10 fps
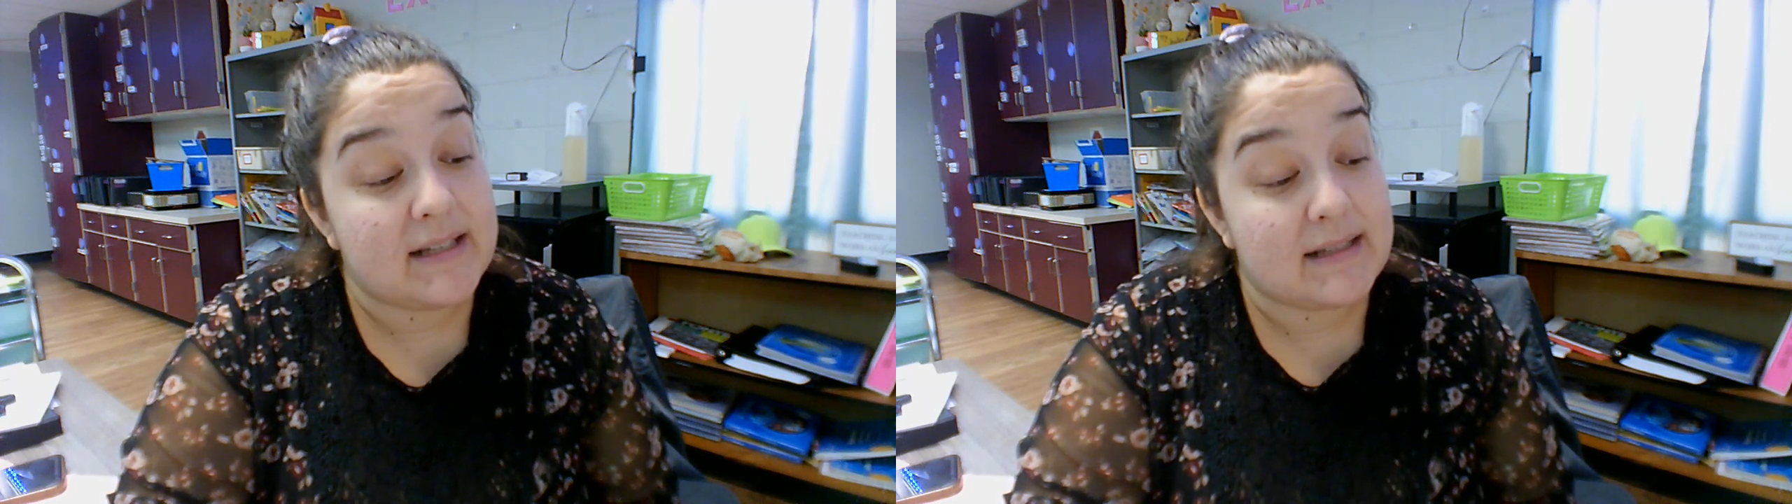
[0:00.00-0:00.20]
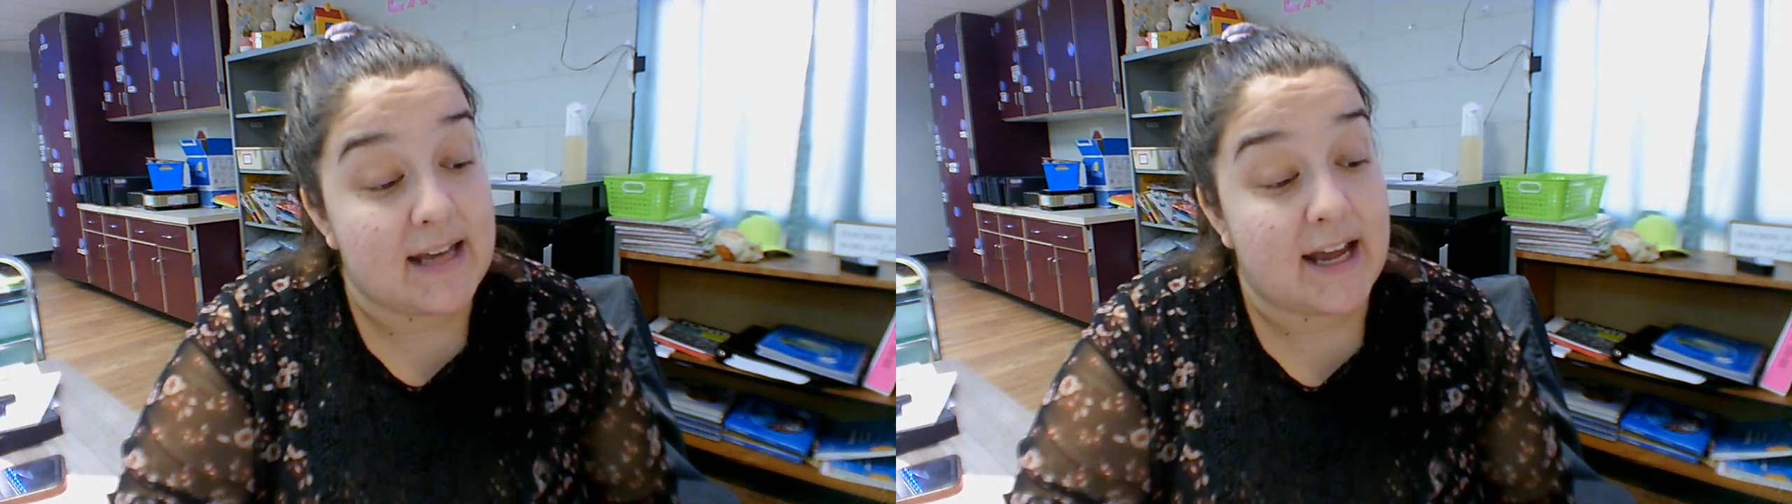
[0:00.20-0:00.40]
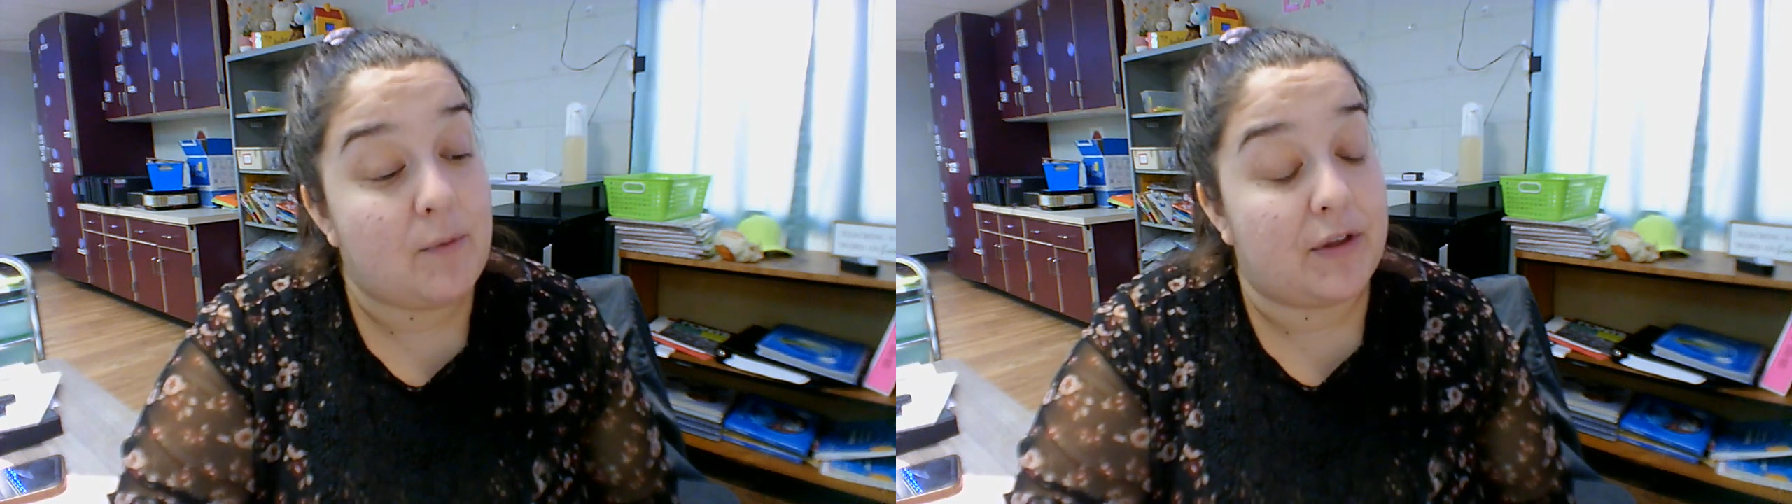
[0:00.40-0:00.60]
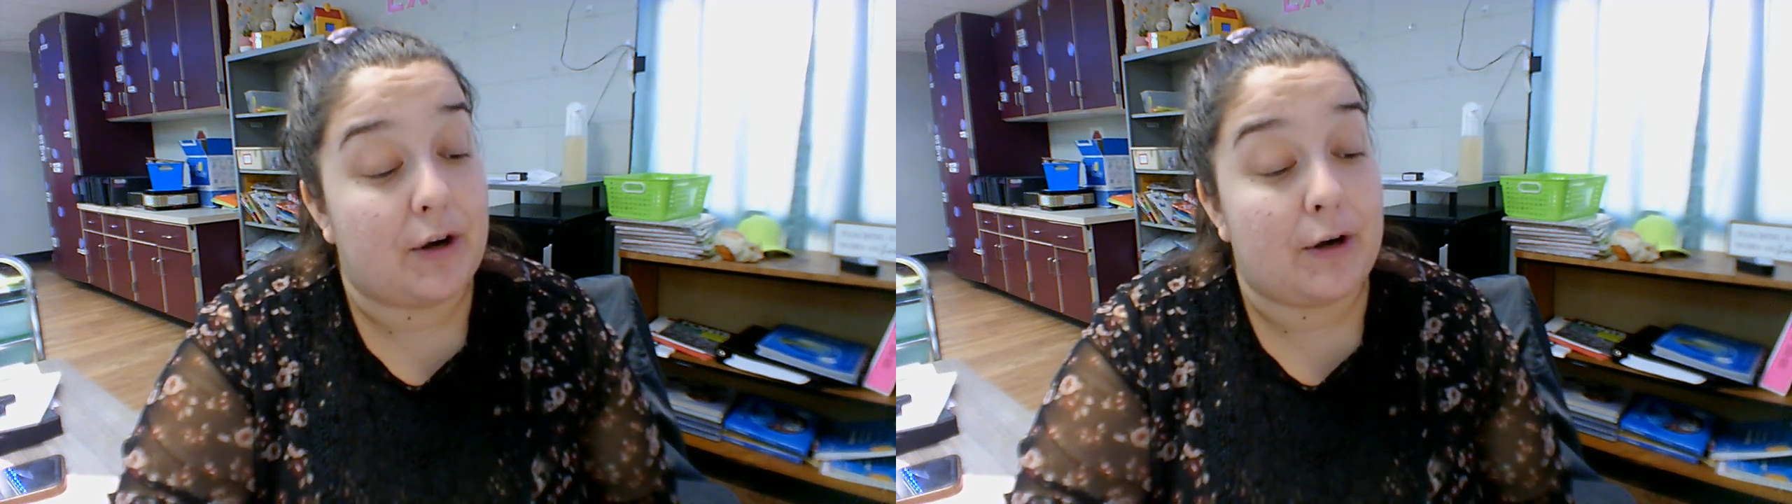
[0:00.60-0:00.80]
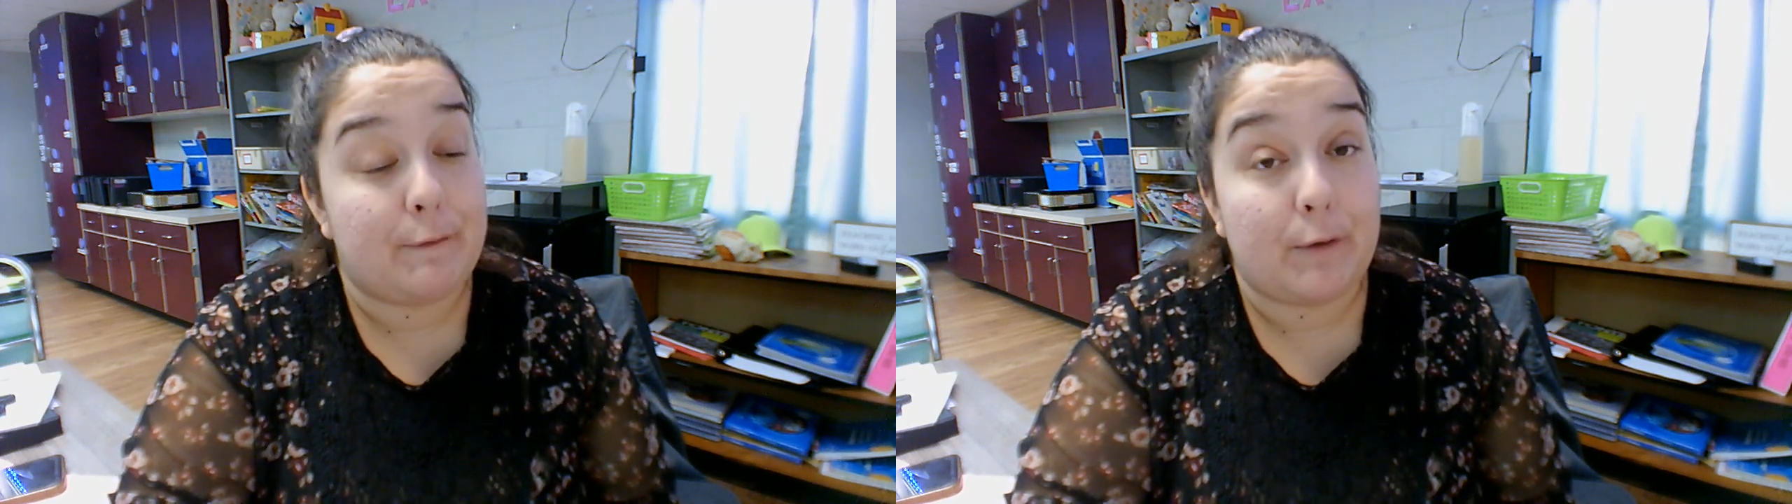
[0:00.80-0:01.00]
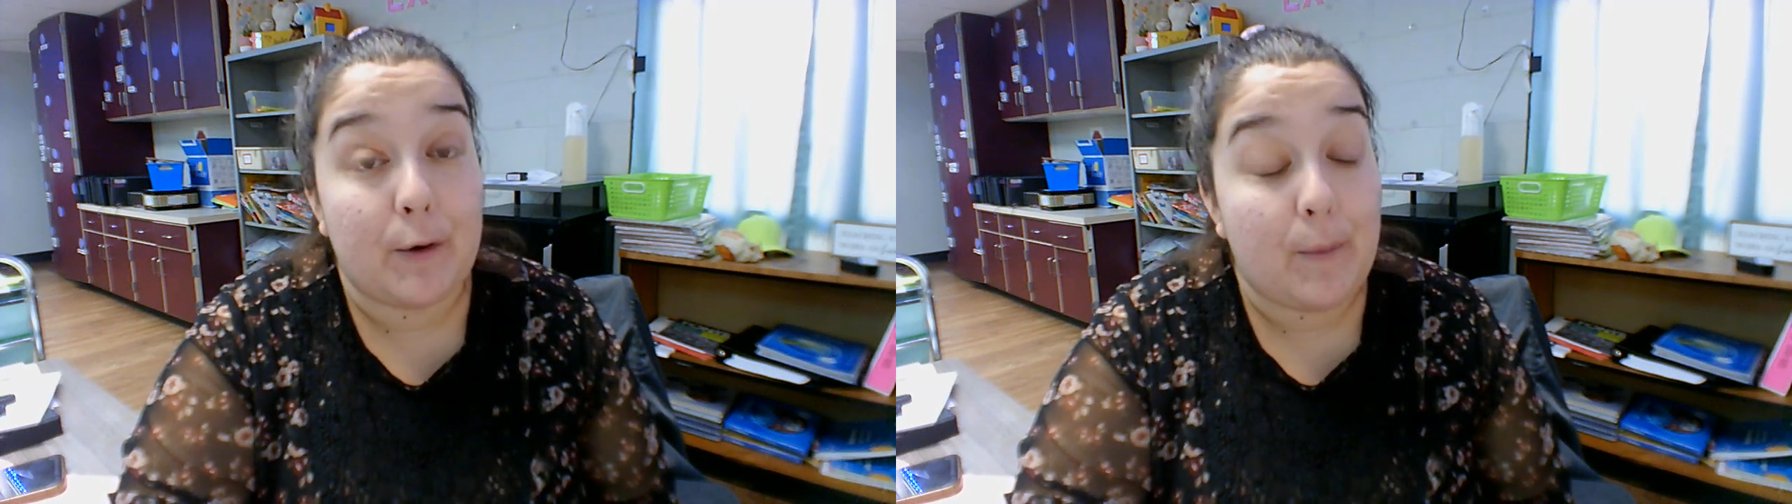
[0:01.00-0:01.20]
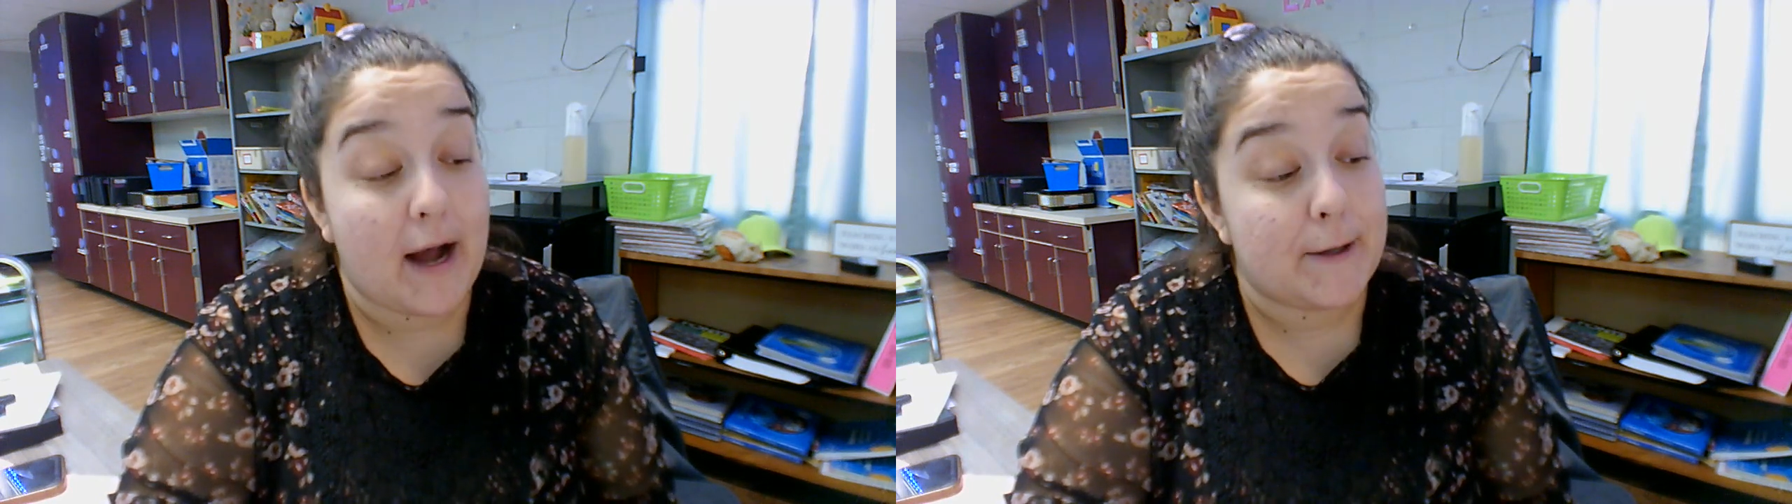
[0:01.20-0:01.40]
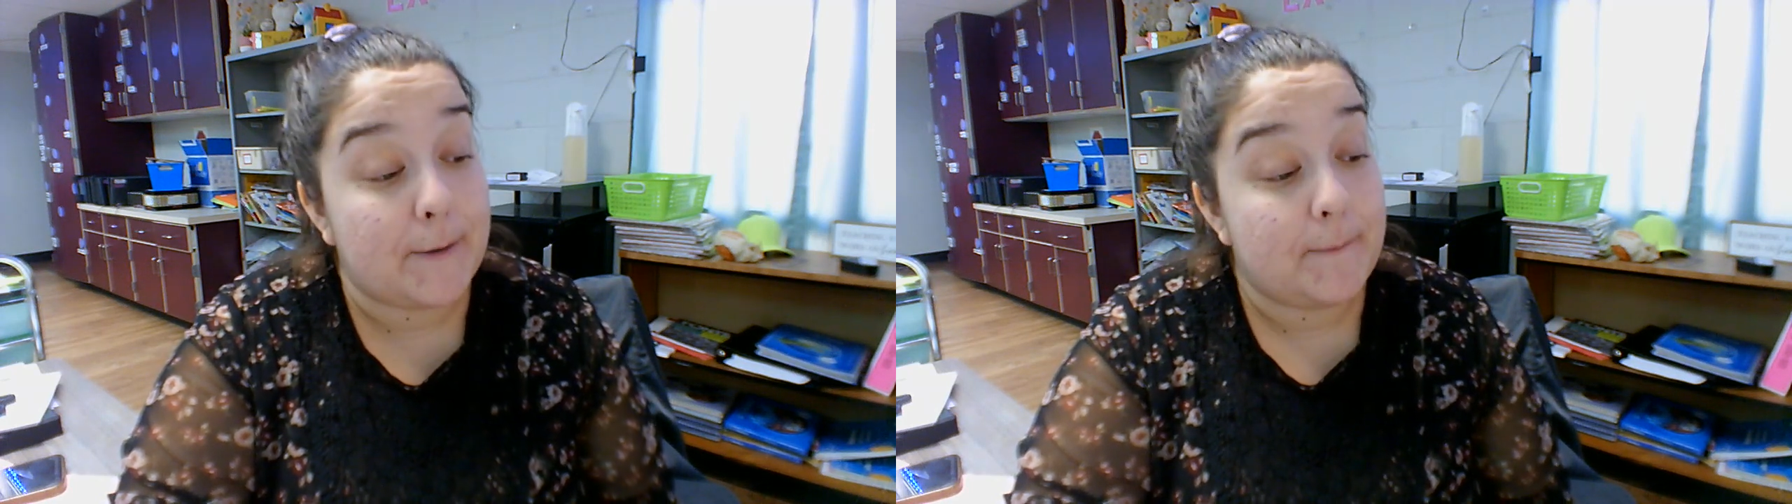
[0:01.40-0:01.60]
stay with her for a
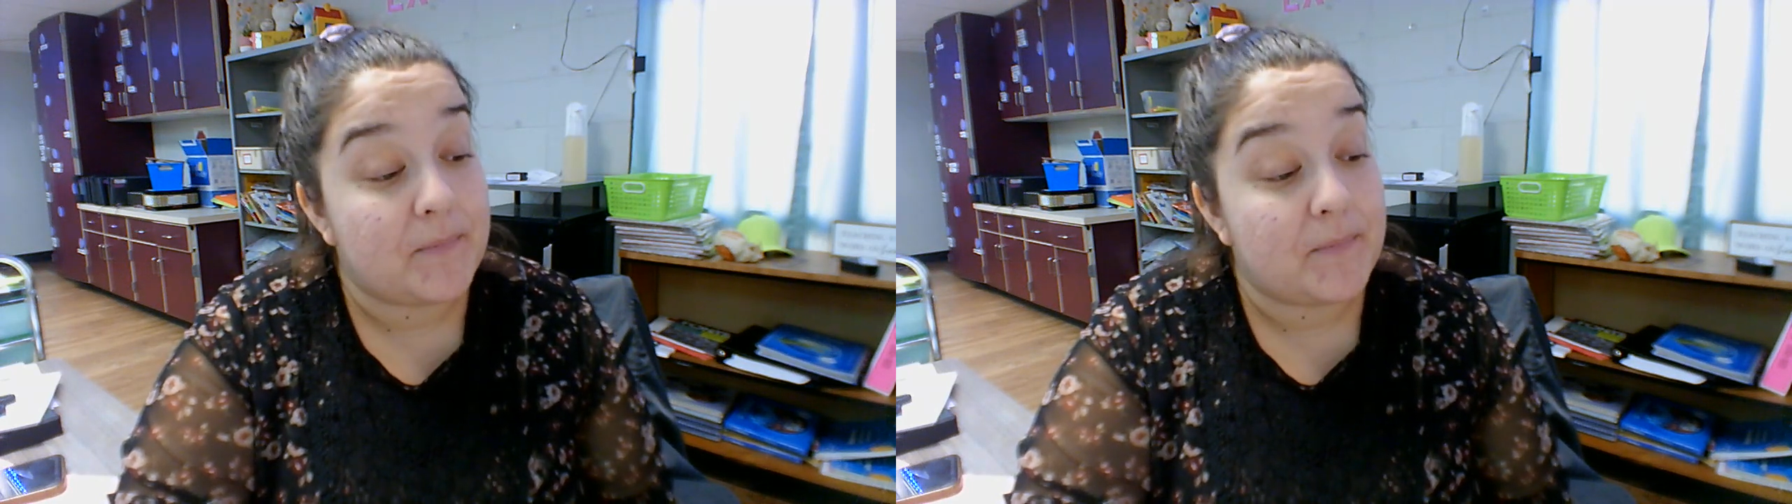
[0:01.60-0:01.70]
while.